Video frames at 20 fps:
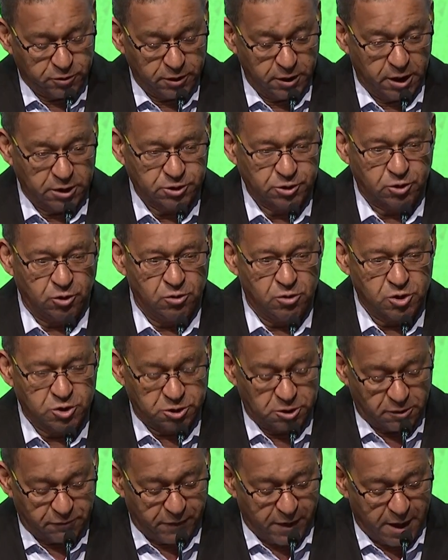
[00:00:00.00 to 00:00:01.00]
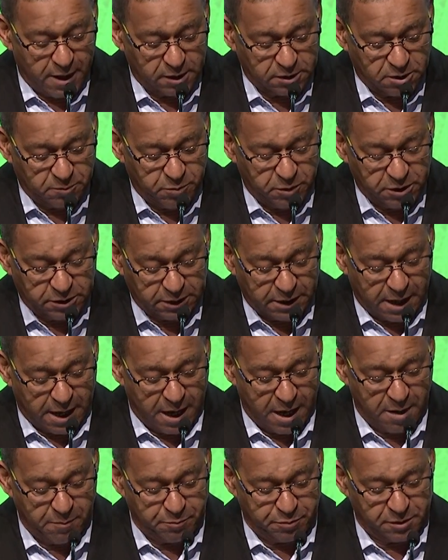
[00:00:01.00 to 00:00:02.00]
exclusion of
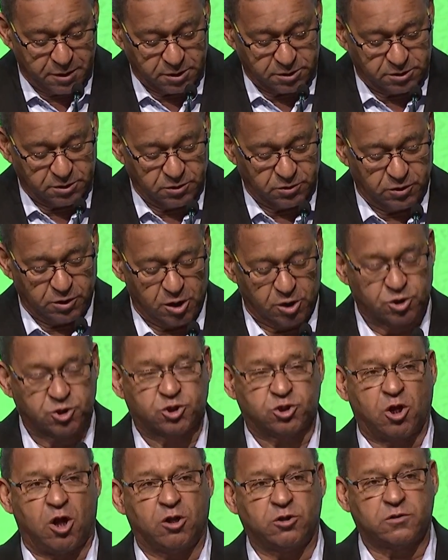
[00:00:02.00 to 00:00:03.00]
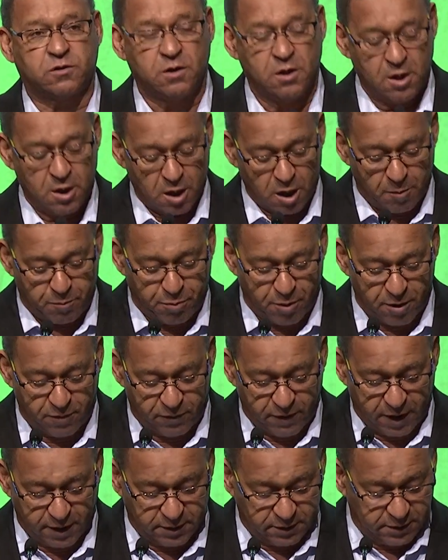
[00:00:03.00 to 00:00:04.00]
LGBTI persons, the assault upon
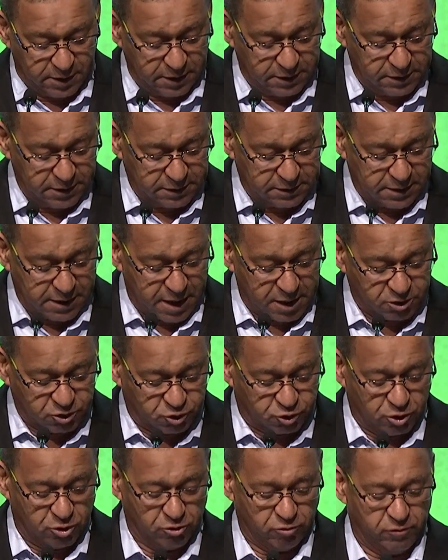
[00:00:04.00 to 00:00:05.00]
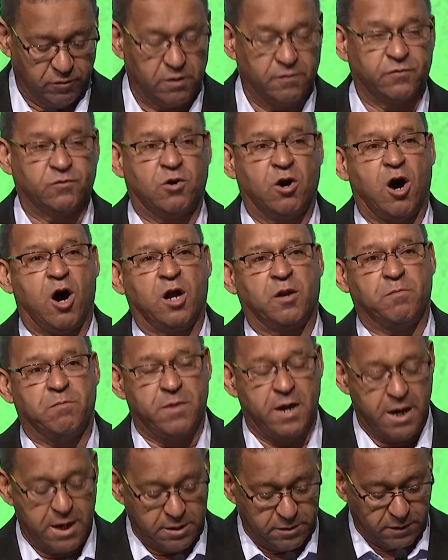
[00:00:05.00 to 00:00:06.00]
their dignity as children of God,
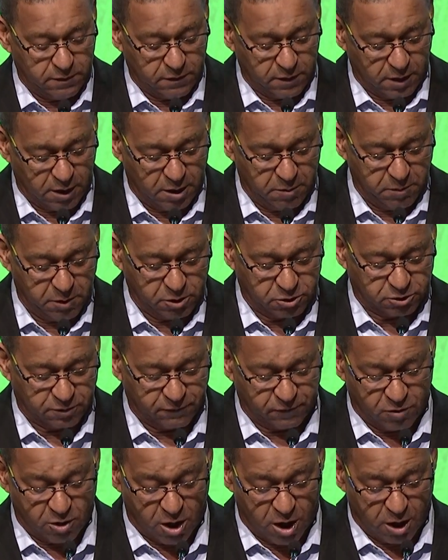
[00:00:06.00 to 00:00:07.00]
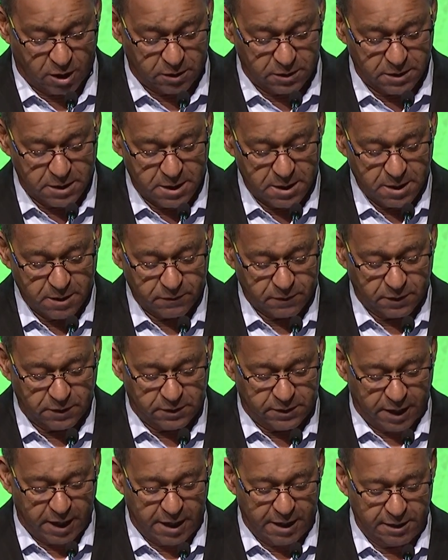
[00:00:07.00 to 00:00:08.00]
made in the image of God, the
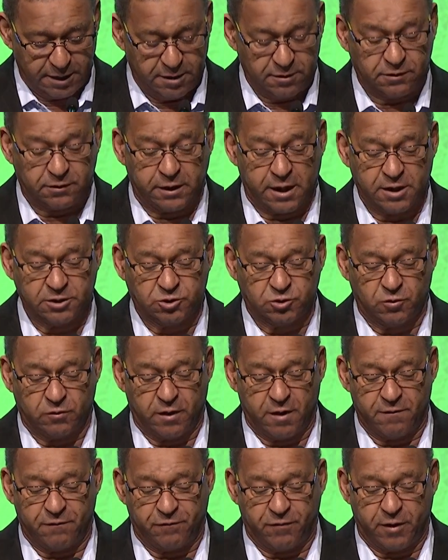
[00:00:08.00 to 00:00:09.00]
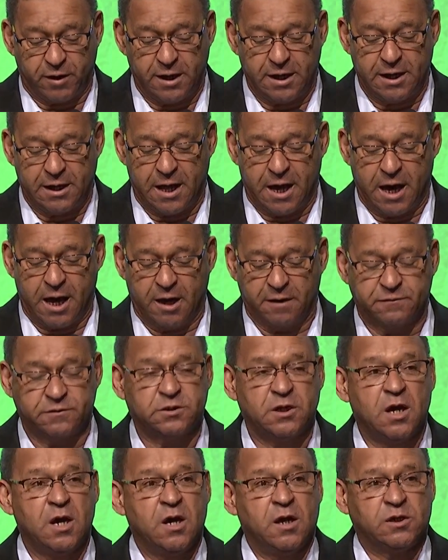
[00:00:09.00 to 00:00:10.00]
daily threats to their very lives,
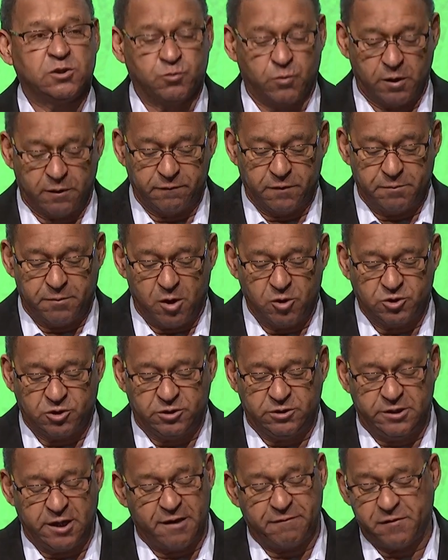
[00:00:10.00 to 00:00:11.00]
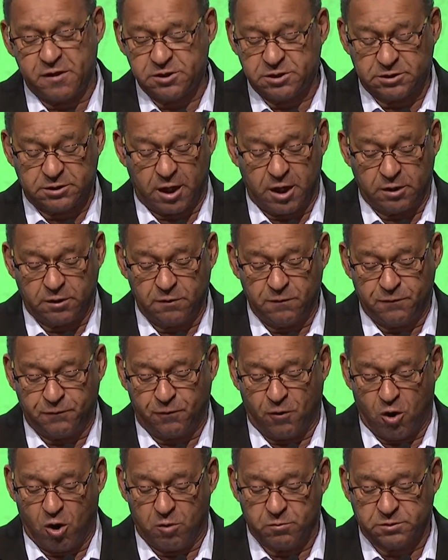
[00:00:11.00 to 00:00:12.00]
is one of the most devastating
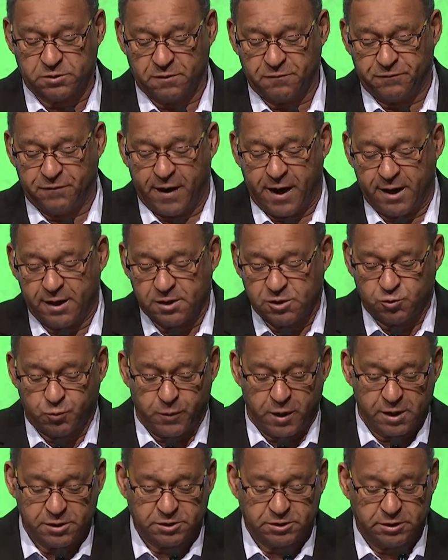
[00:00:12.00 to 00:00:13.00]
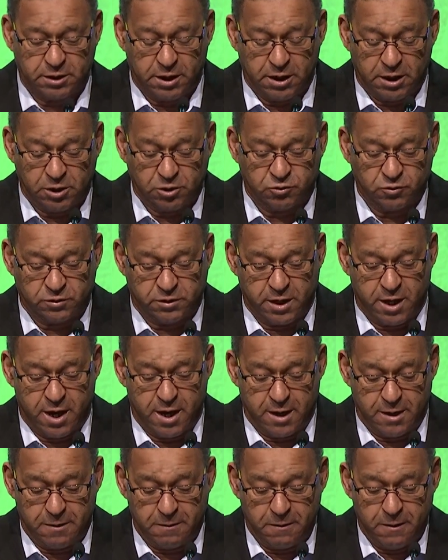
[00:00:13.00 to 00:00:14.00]
forms of violence we are seeing today.